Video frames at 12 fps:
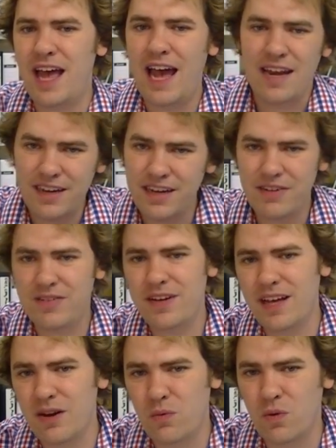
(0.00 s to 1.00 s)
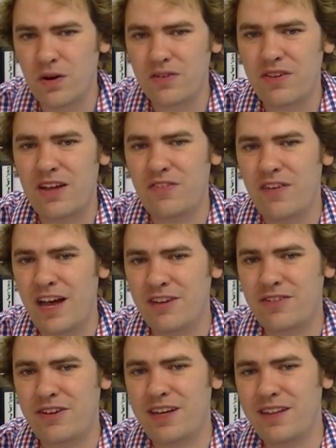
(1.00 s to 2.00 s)
and didn't even get it work
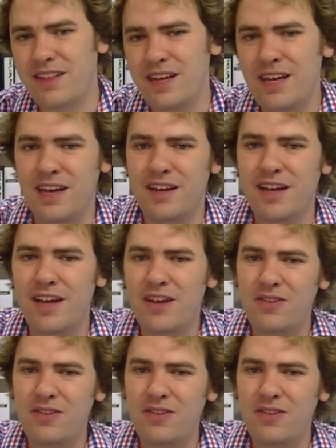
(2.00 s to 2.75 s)
satisfactorily at the end.